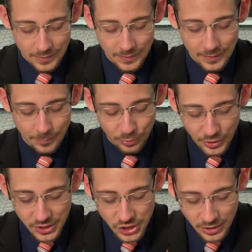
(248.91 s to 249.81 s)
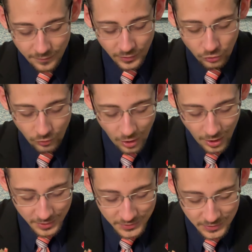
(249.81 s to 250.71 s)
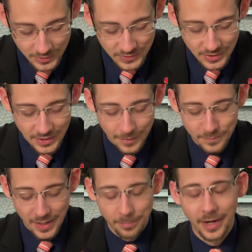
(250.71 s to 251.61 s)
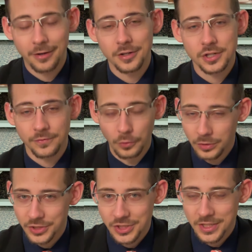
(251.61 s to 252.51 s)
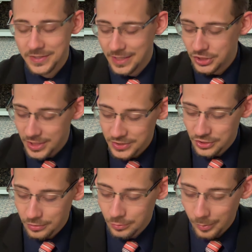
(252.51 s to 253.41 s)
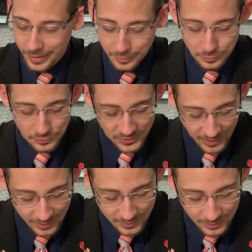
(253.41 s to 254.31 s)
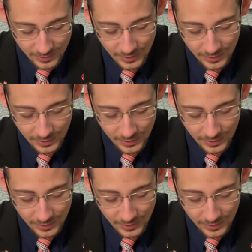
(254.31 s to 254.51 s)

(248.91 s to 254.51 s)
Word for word: The preaching of the cross is to them that perish foolishness. They just don't quite understand.